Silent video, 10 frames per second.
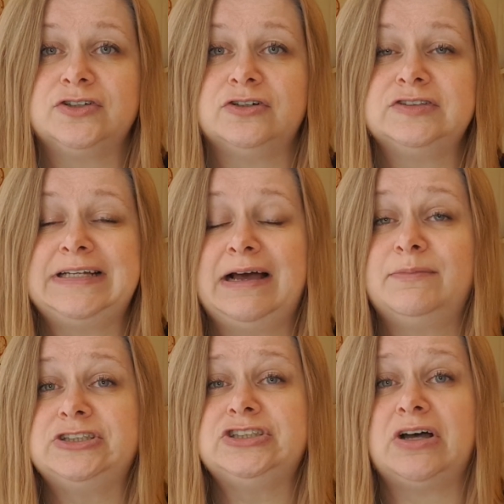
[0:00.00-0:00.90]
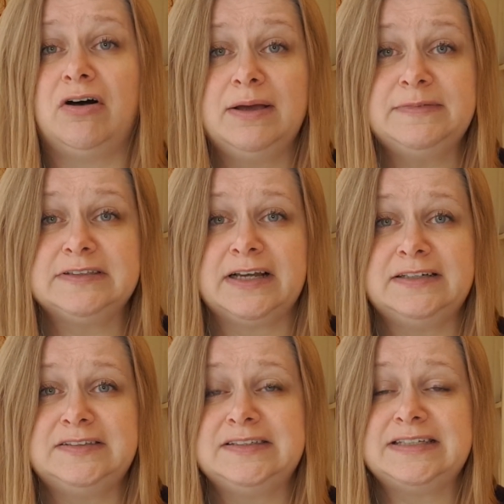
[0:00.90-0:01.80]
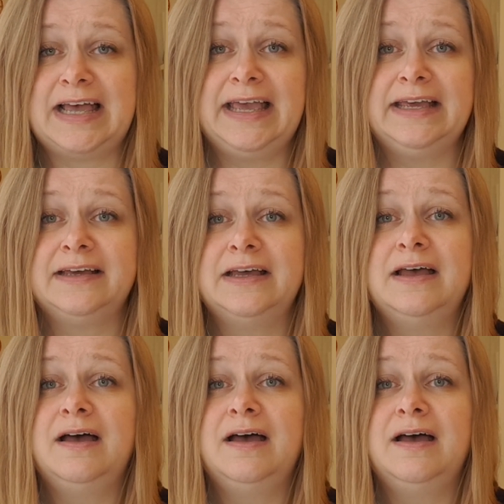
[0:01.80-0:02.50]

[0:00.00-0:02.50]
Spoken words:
cost, how much time it's going to take.